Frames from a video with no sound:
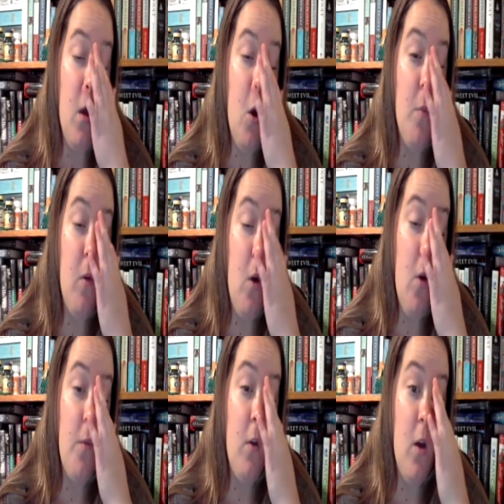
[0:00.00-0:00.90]

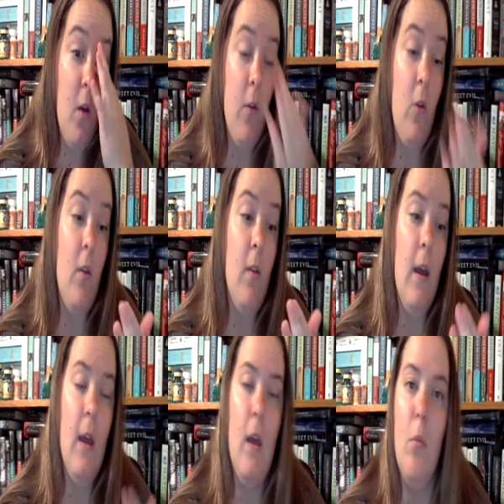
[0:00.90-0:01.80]
Hopefully y'all have noticed
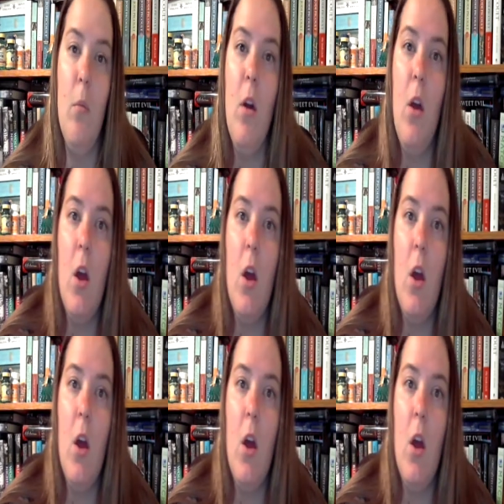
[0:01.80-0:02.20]
I am